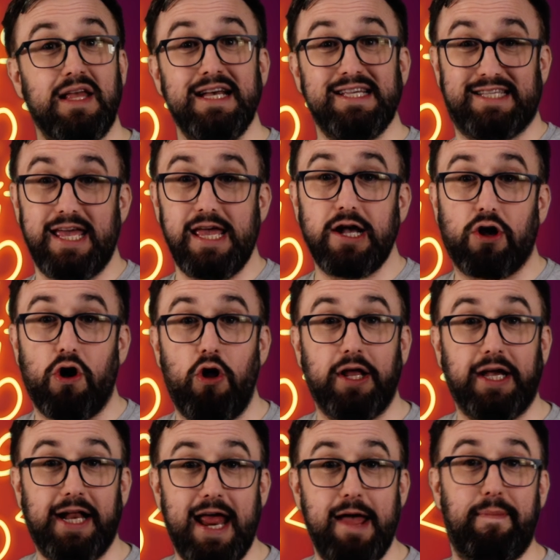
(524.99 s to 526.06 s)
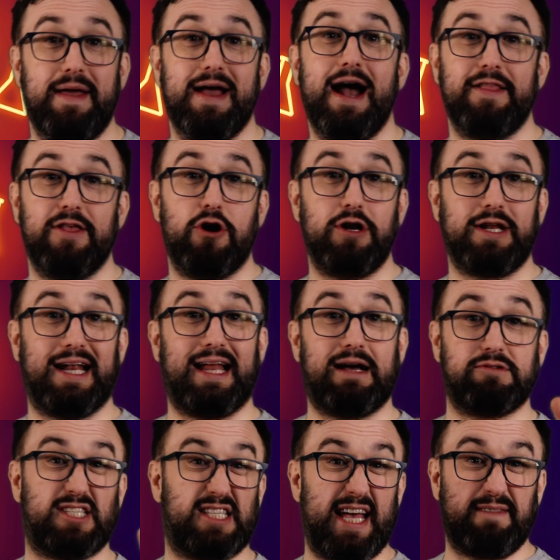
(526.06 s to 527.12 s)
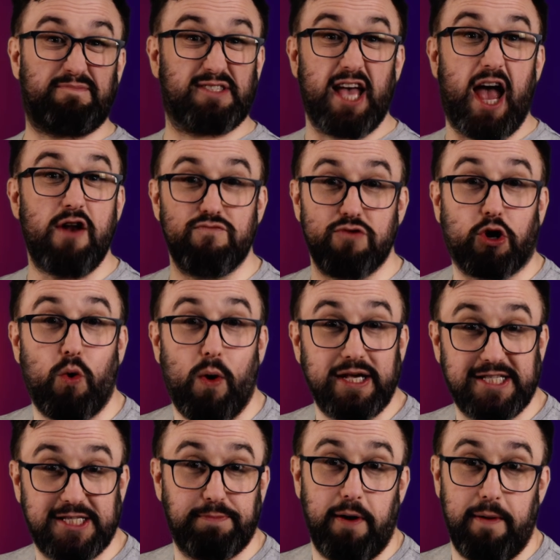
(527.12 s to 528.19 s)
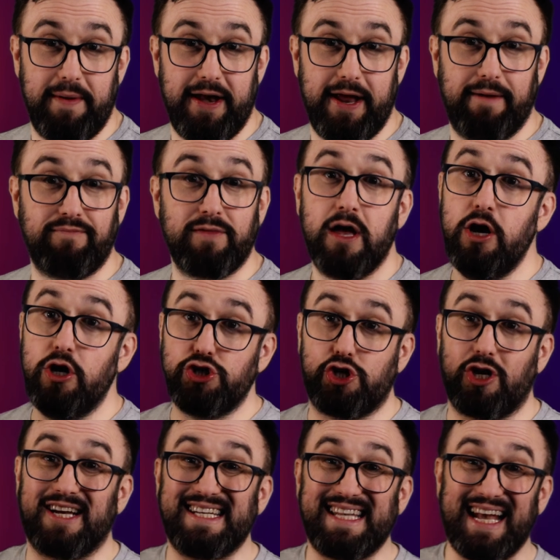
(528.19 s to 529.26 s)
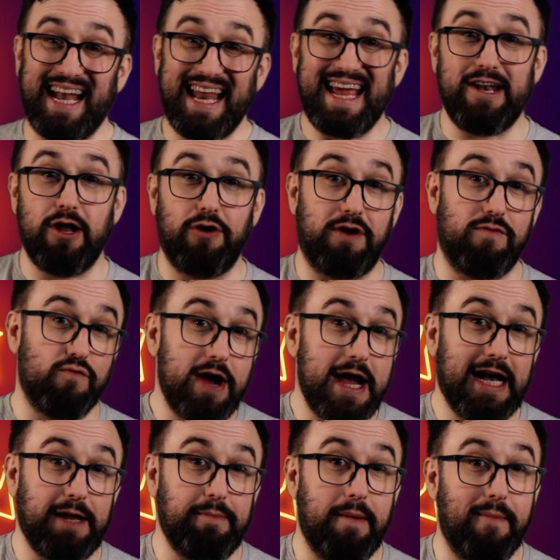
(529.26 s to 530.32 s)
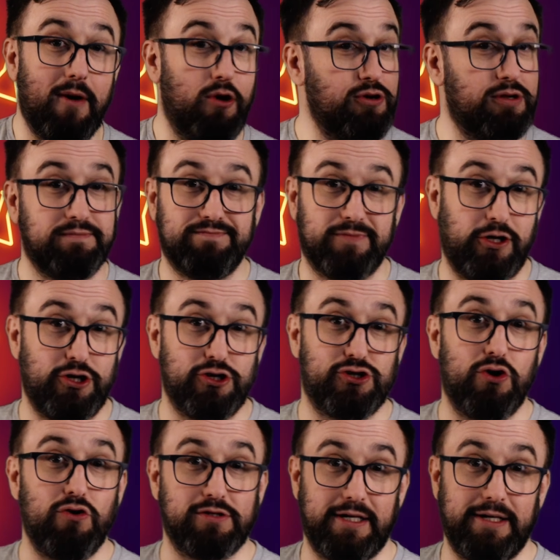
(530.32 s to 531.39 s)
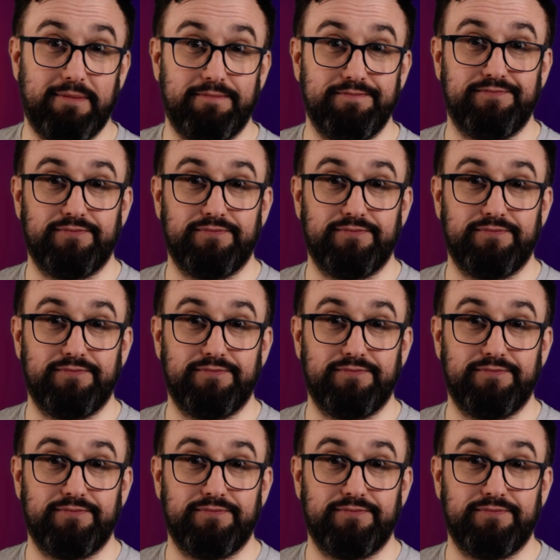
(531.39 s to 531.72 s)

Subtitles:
Say you're calling an API that only allows, say, 10 requests per minute. Chuck a delay node in rate limit mode, and you're sorted.